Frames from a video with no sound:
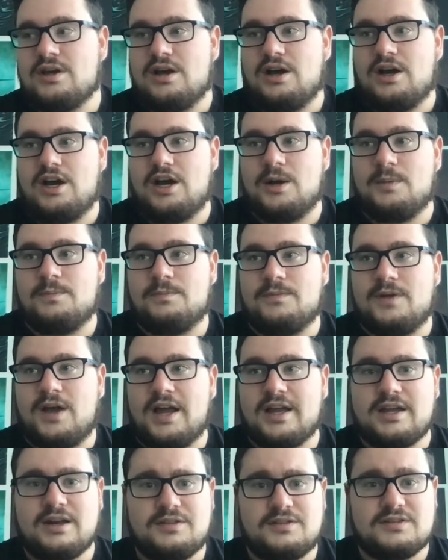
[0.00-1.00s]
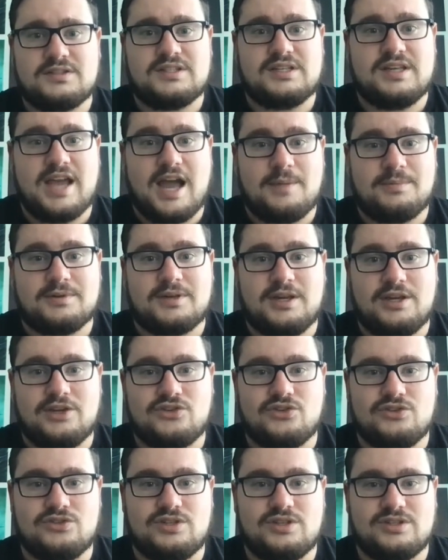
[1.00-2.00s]
I kind of see
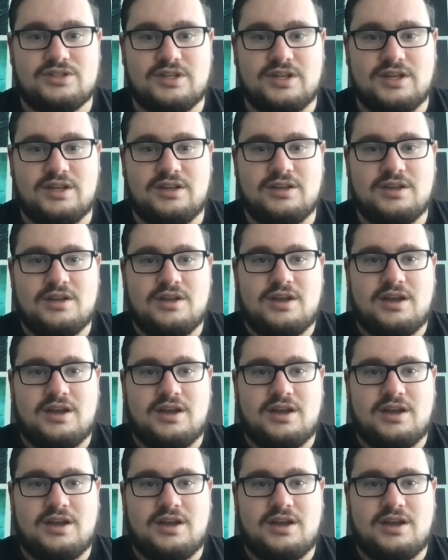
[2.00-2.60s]
applications as a